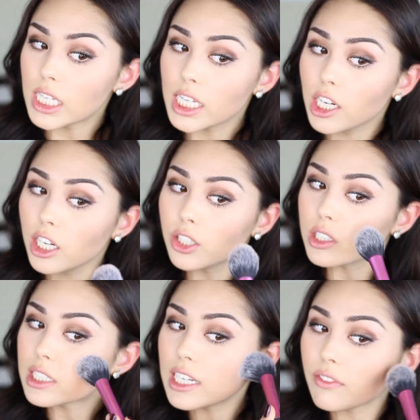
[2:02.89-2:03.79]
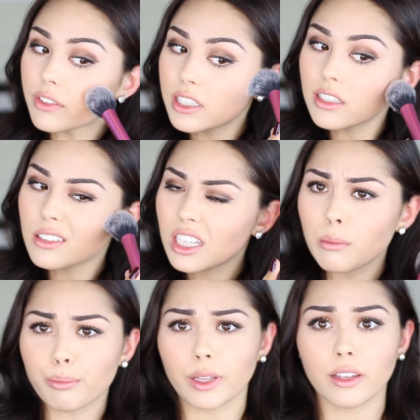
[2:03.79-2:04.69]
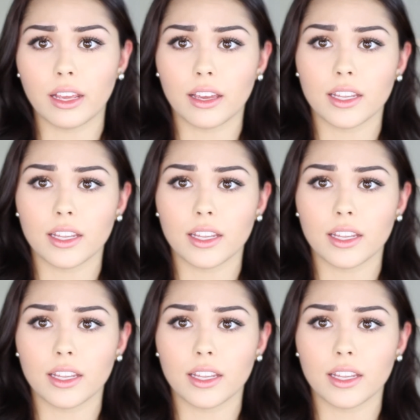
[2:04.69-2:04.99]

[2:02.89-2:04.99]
here, you can definitely keep building